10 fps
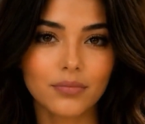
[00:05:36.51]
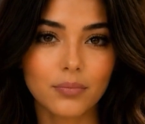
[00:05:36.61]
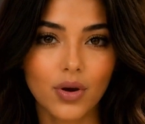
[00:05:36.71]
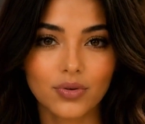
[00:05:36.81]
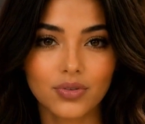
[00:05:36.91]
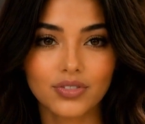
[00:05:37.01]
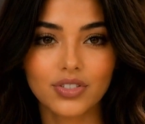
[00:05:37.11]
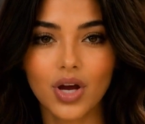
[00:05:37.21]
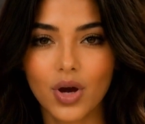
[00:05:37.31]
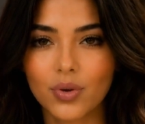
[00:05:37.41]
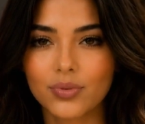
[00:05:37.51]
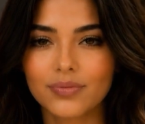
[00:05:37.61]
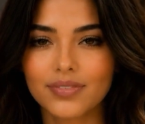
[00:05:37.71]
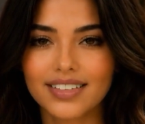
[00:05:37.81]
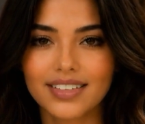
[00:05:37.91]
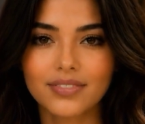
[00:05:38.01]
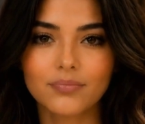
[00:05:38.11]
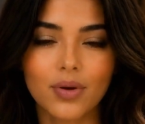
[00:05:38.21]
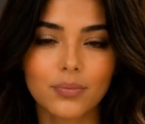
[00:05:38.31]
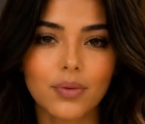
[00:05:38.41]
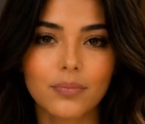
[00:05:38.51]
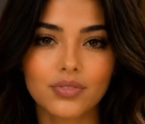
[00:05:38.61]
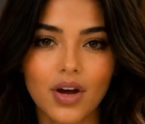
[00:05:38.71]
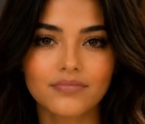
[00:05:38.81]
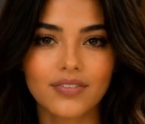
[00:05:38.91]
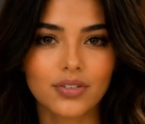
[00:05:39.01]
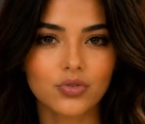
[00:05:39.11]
motors, code, physics, problem solving,